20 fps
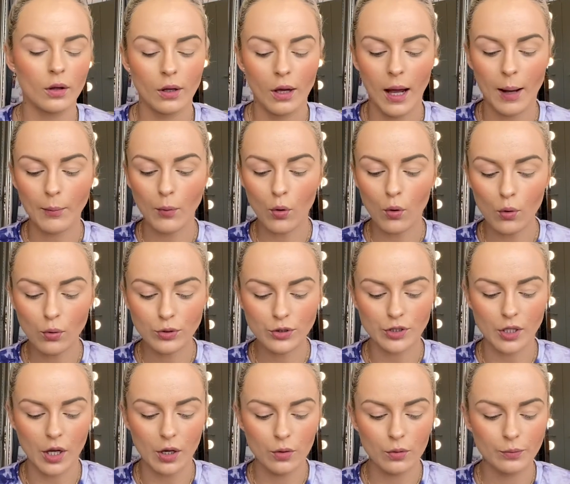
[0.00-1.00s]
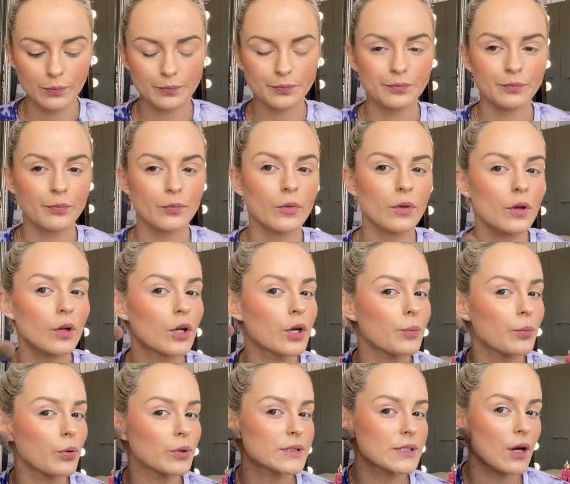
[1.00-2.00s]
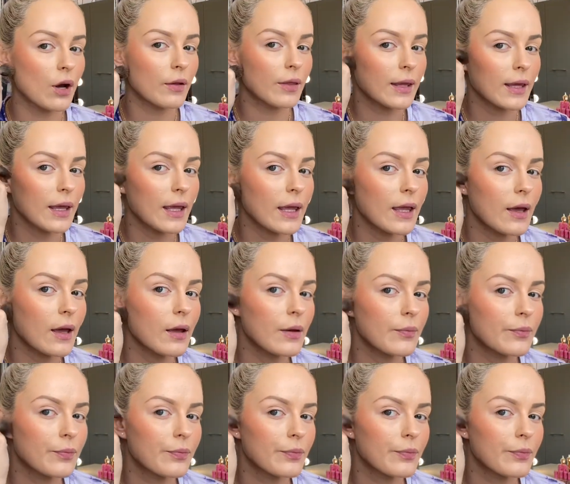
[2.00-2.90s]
I'm also gonna put it on the ear